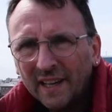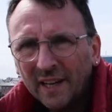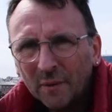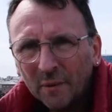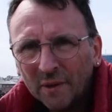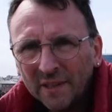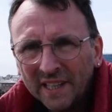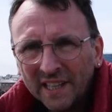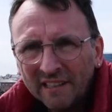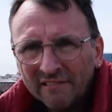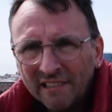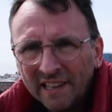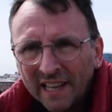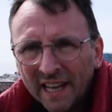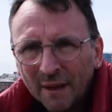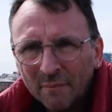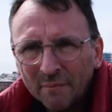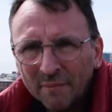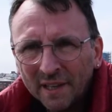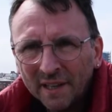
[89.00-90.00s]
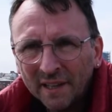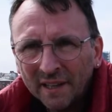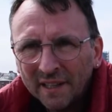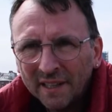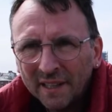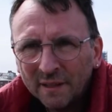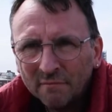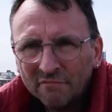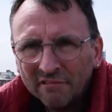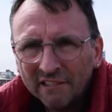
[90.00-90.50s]
Well here I am uh,
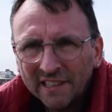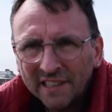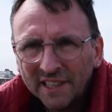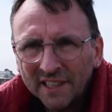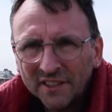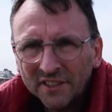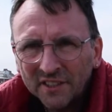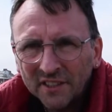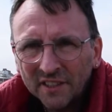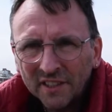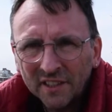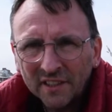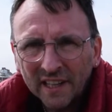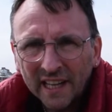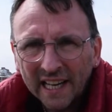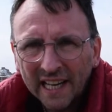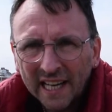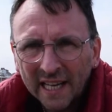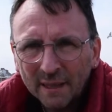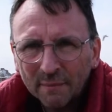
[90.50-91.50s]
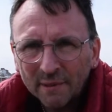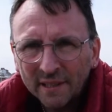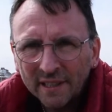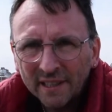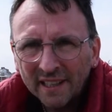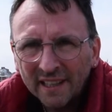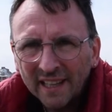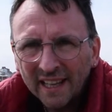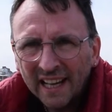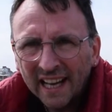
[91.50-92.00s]
in Bridlington at the harbour
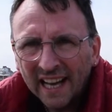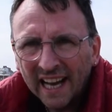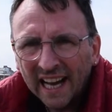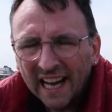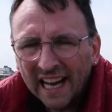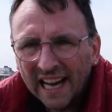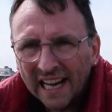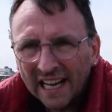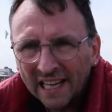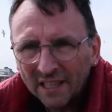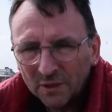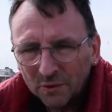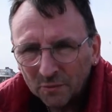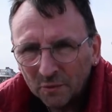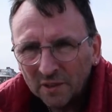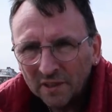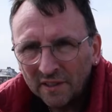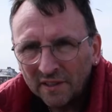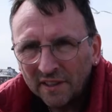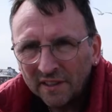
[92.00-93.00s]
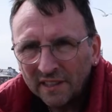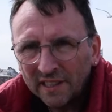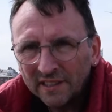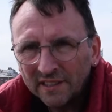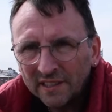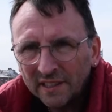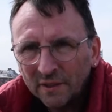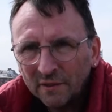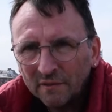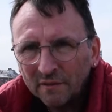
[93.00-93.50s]
and one of the things
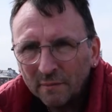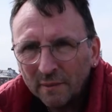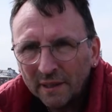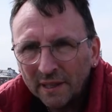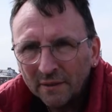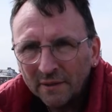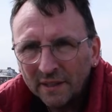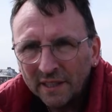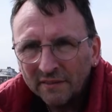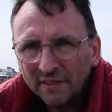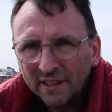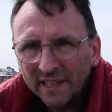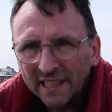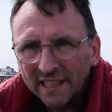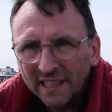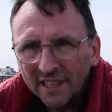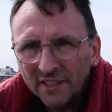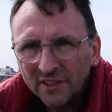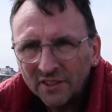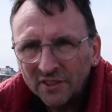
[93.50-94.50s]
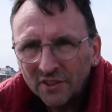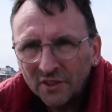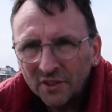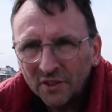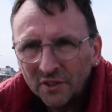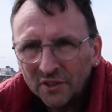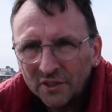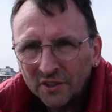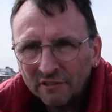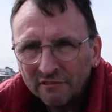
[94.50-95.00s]
I love about living in East
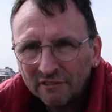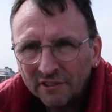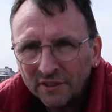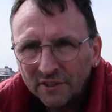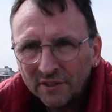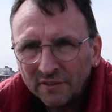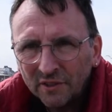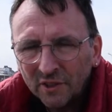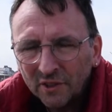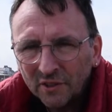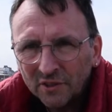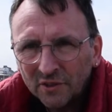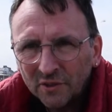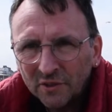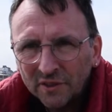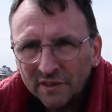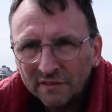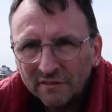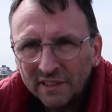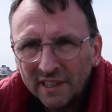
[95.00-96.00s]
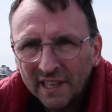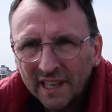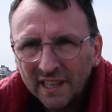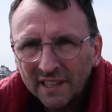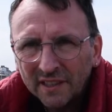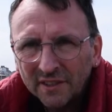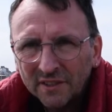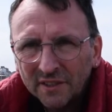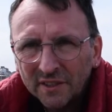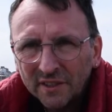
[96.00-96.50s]
Yorkshire is you've got such a
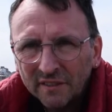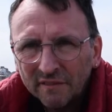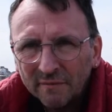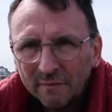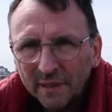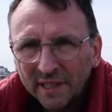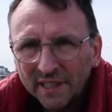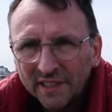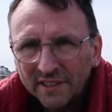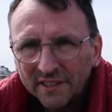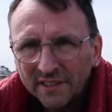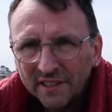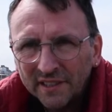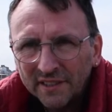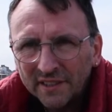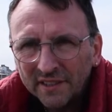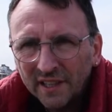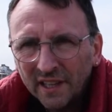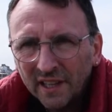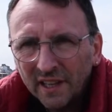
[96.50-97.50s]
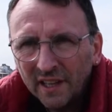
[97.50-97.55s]
variety of places.